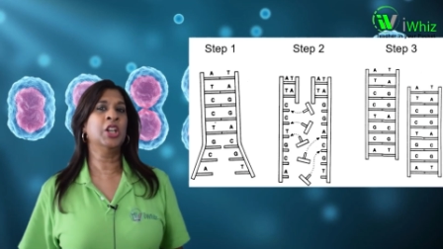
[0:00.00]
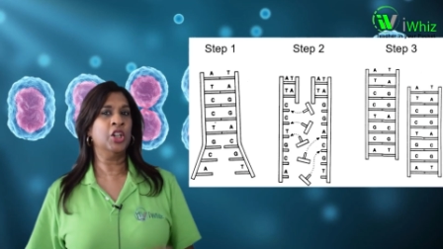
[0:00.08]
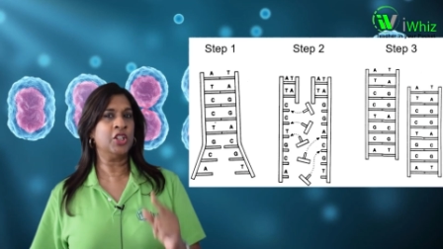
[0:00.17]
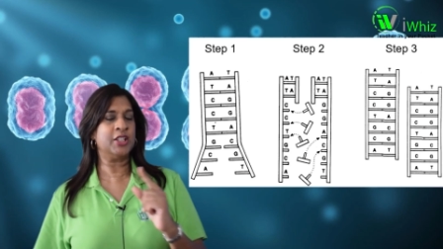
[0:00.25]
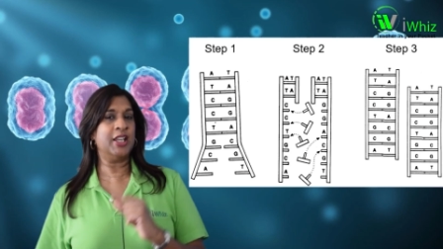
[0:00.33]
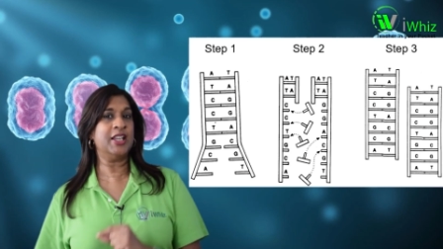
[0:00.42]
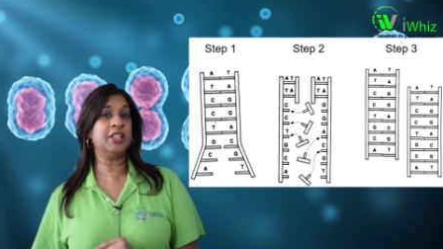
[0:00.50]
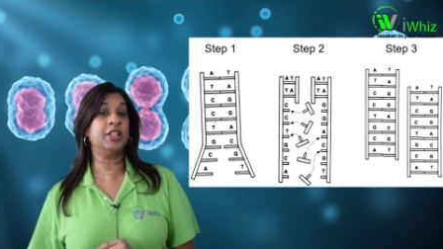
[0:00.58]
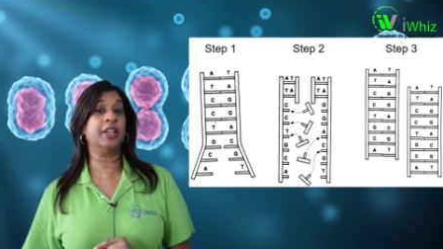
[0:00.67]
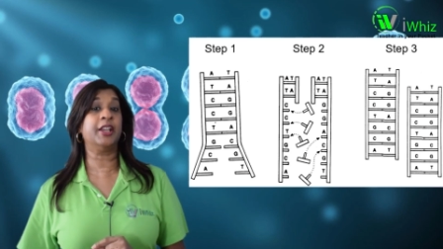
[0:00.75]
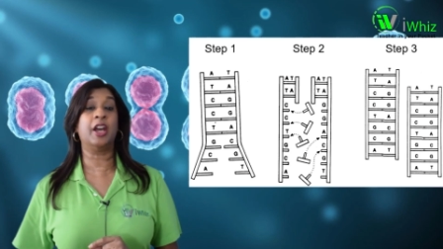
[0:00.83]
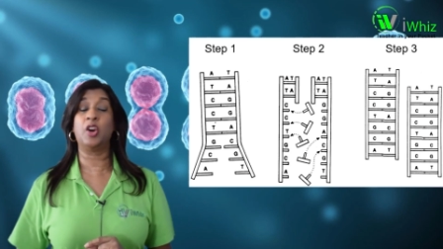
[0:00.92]
So let's
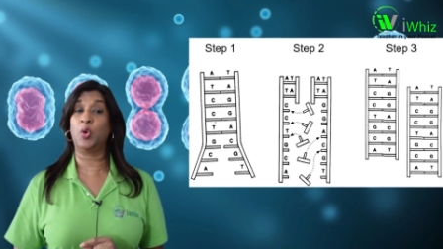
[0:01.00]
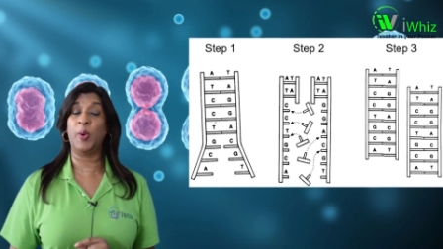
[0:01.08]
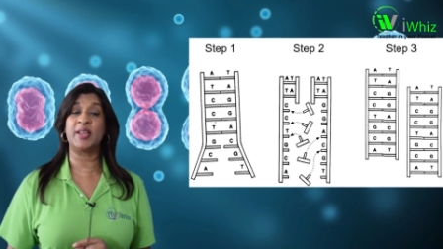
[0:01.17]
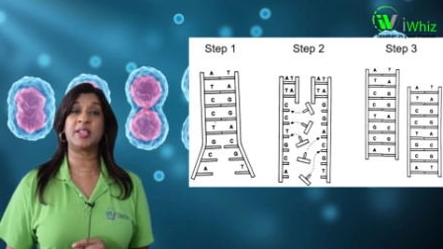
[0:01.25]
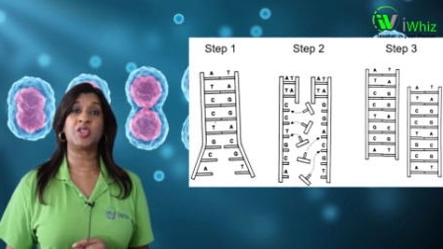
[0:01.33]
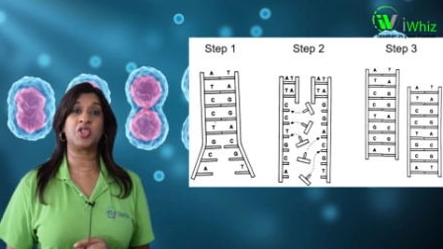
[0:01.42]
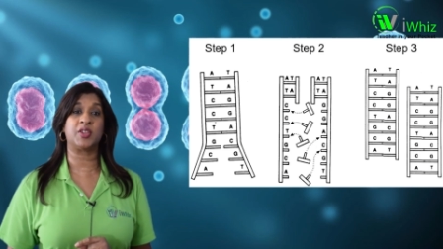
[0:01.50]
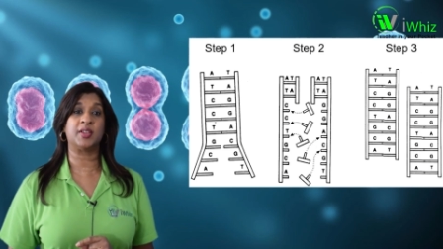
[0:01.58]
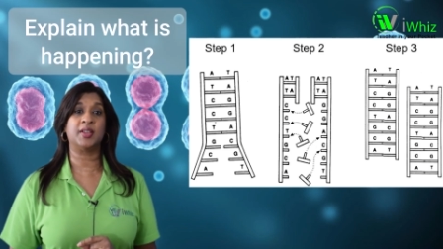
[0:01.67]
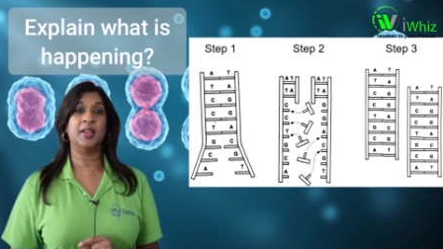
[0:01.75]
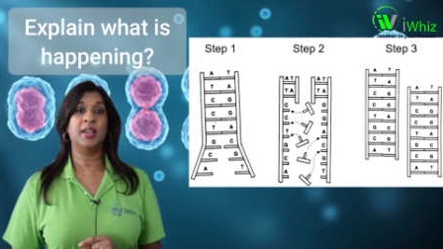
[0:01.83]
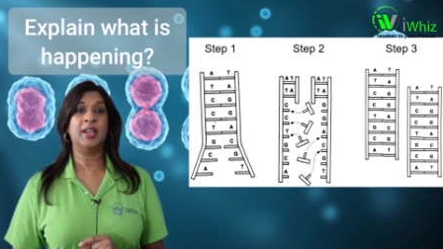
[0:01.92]
look at our
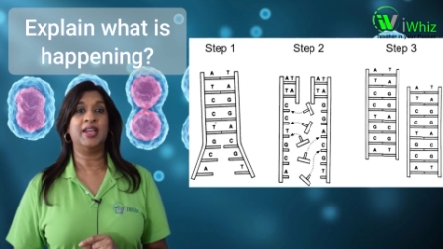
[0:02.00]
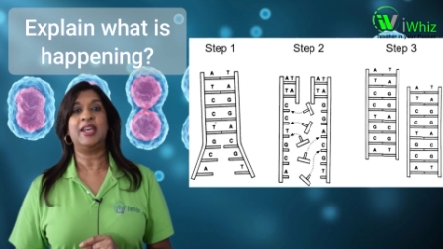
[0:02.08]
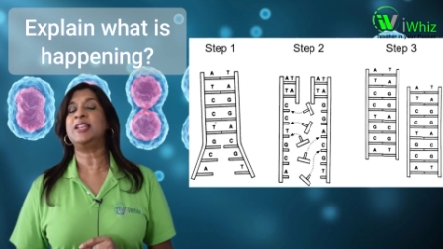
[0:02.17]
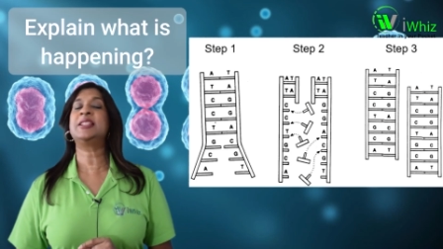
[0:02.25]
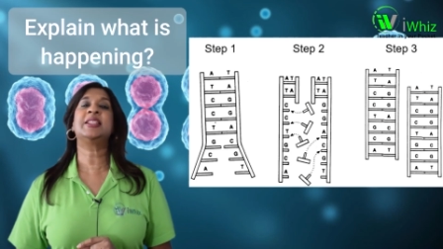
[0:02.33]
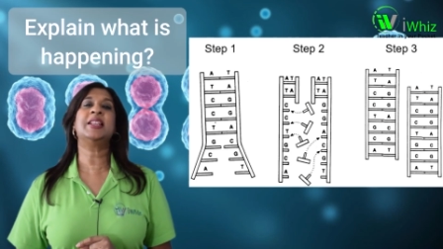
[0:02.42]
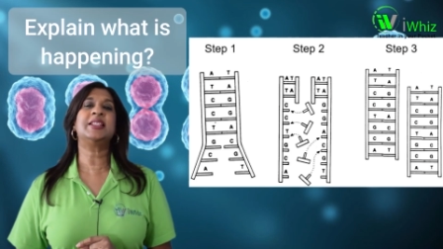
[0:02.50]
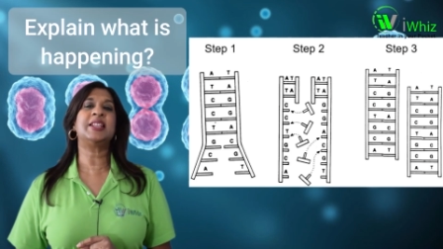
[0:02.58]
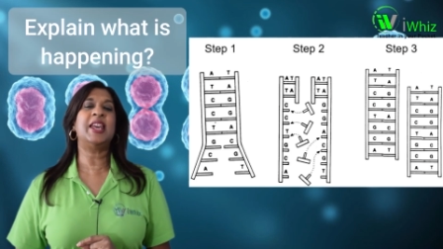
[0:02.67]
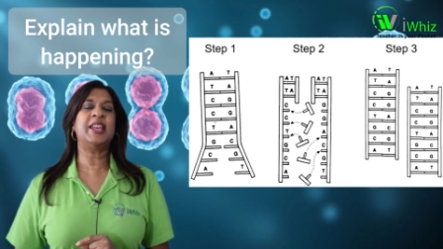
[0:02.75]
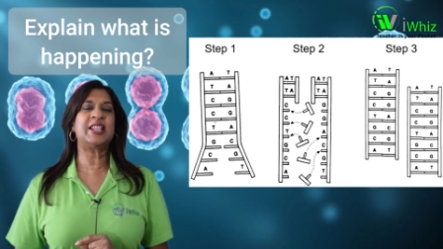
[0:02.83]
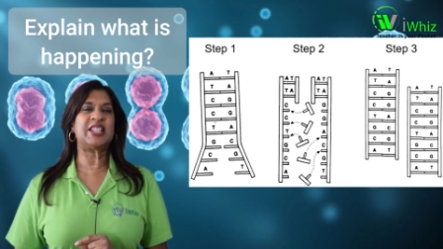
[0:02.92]
question. It says,
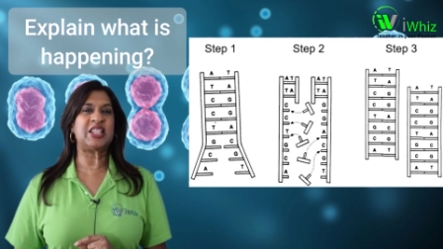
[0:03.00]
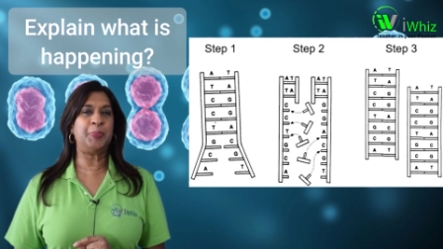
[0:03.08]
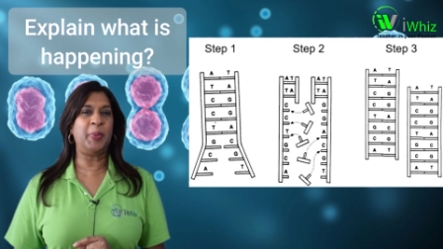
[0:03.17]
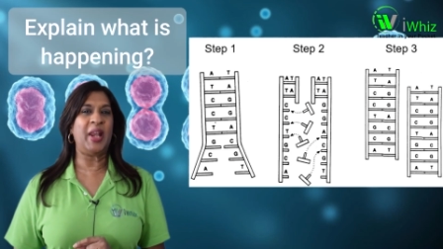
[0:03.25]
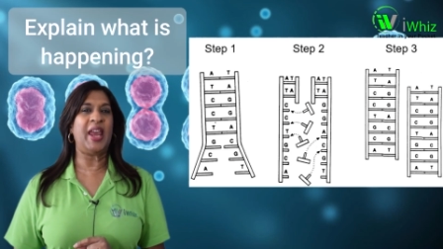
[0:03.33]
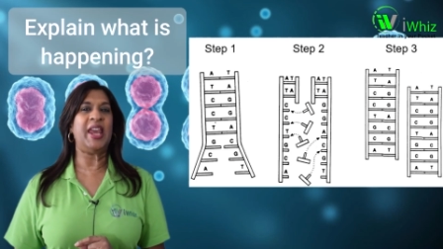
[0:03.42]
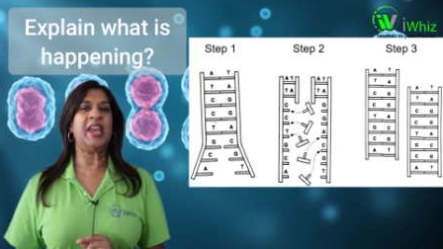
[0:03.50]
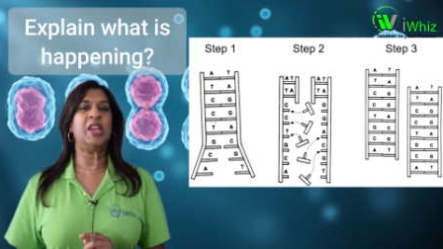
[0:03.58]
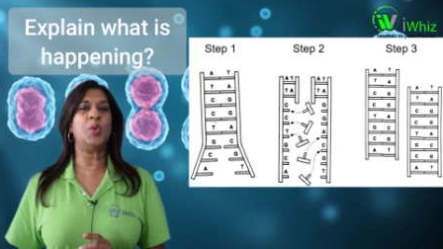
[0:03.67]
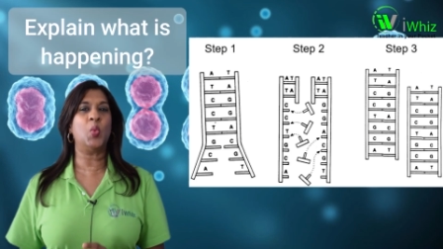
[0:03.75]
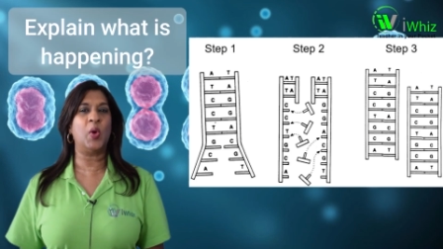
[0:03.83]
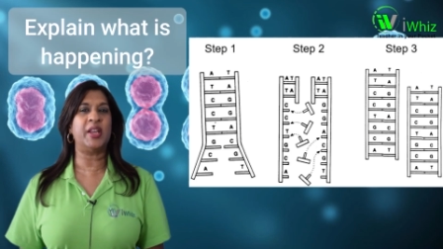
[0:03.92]

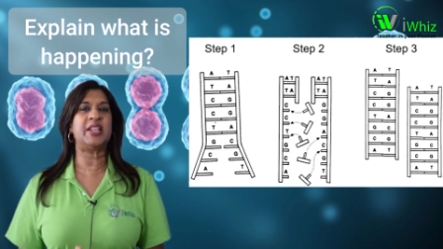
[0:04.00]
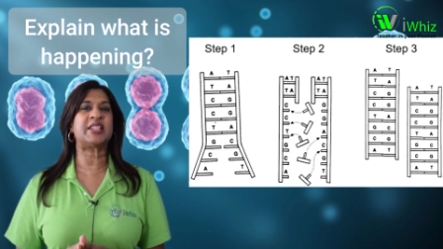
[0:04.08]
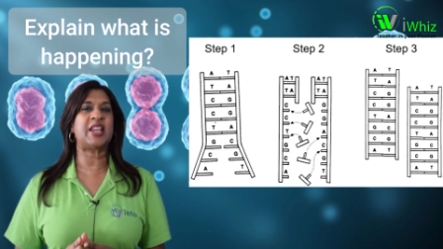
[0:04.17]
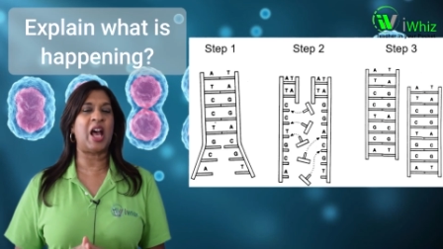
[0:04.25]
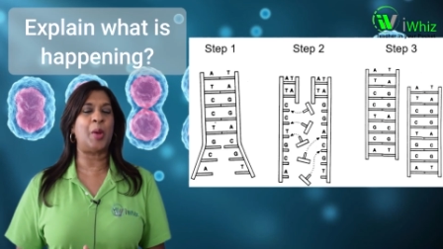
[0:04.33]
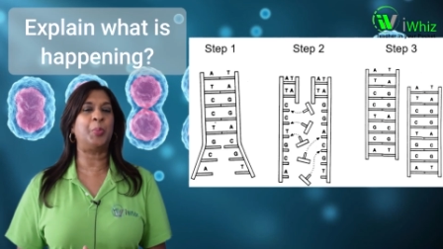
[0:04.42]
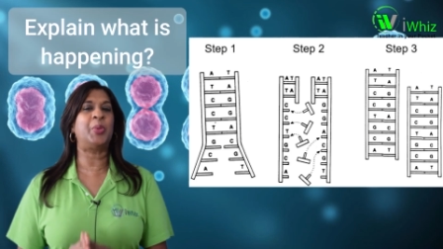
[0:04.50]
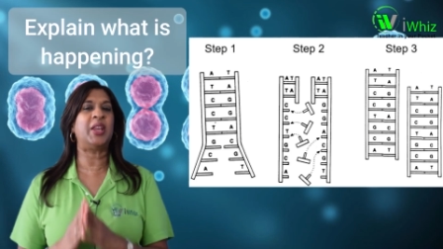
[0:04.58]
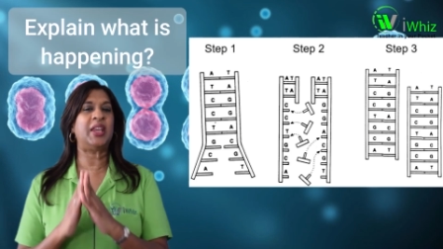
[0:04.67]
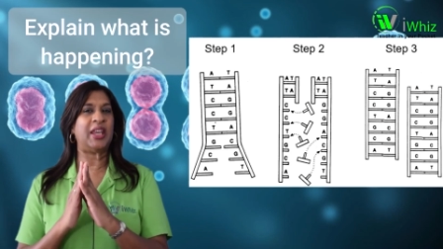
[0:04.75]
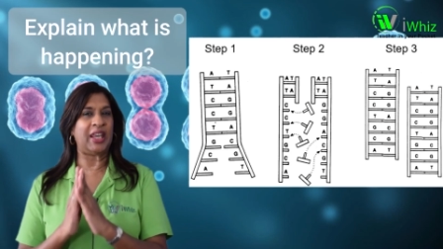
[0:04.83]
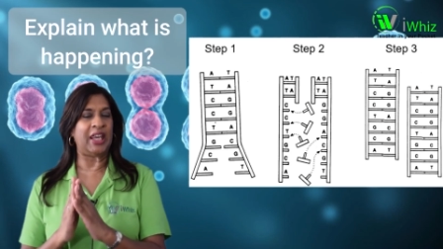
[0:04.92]
explain what is
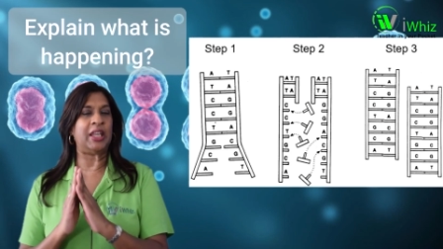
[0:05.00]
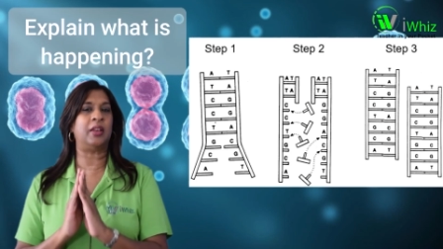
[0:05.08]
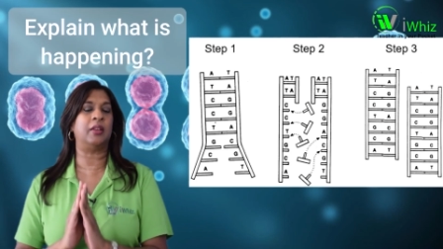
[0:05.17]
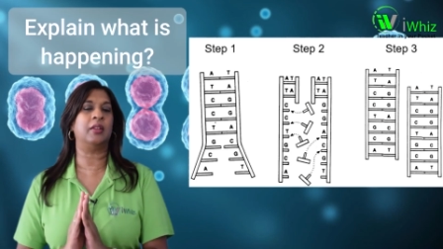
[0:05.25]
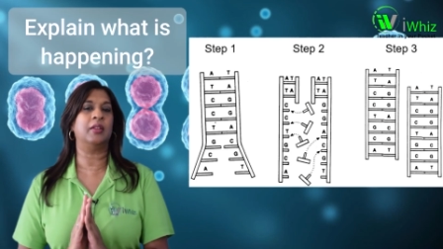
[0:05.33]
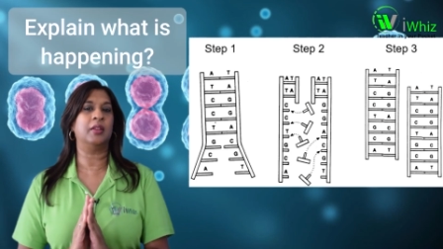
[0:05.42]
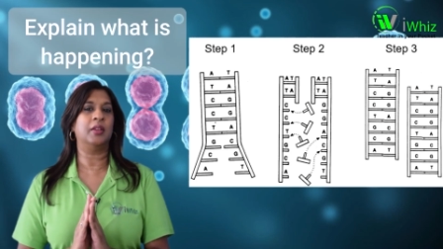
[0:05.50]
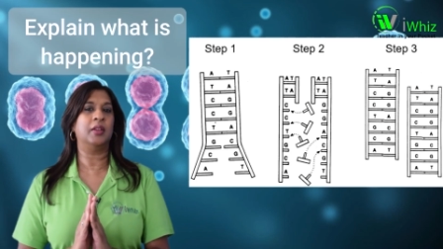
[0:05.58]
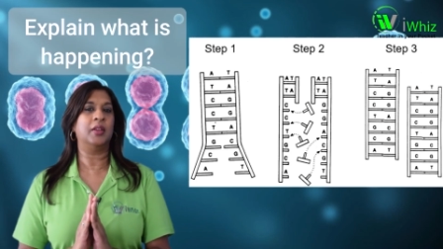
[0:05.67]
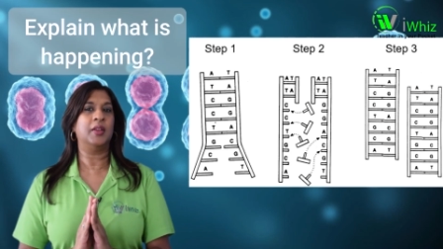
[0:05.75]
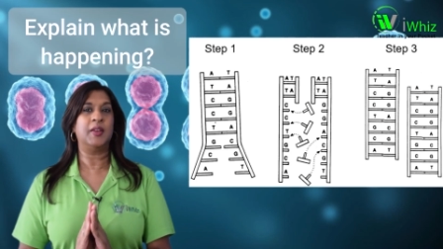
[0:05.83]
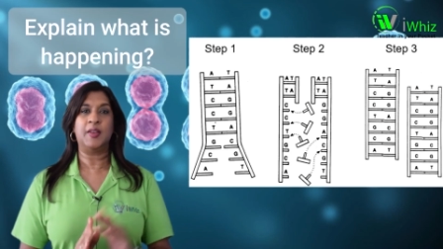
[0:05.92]
happening in
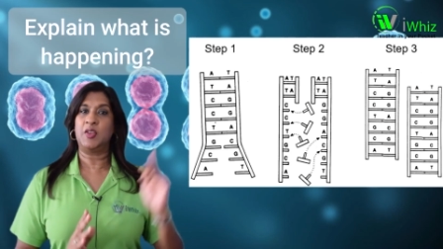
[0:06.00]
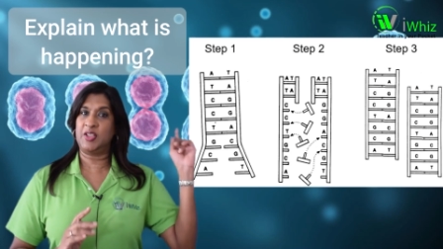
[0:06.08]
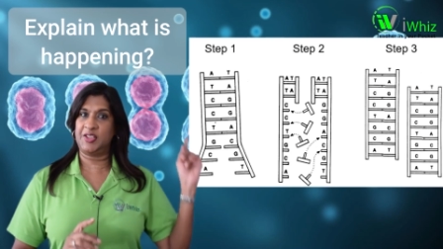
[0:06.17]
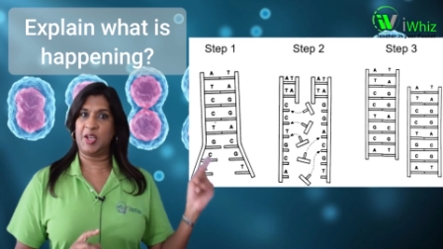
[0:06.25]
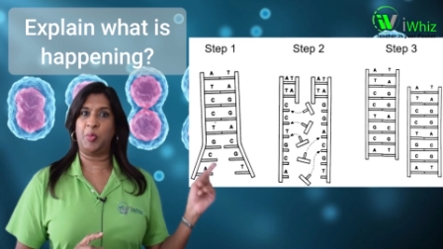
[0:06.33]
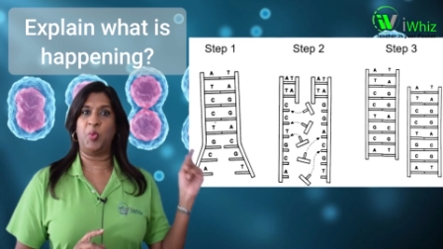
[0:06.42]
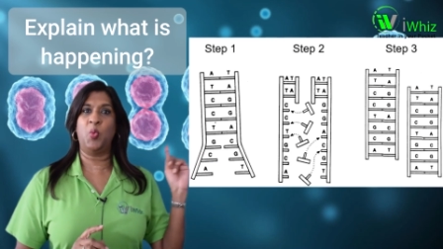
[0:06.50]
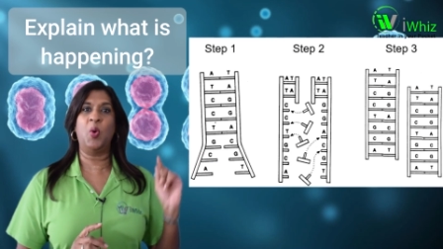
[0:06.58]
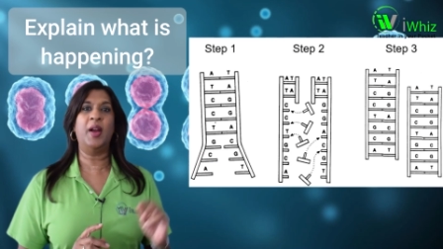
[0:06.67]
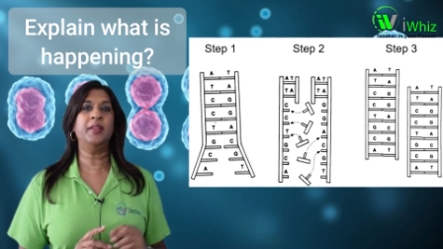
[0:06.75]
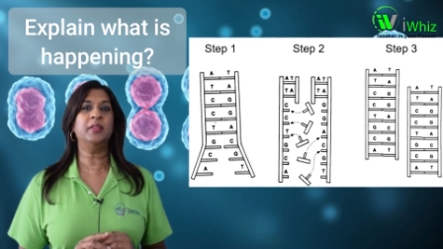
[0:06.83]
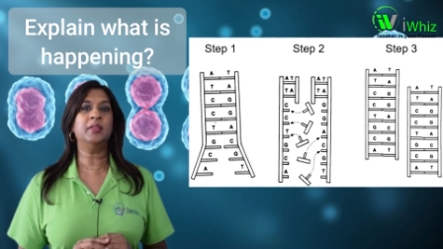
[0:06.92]
step
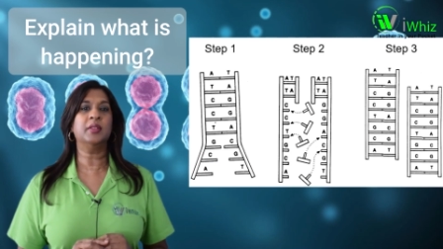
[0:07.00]
1,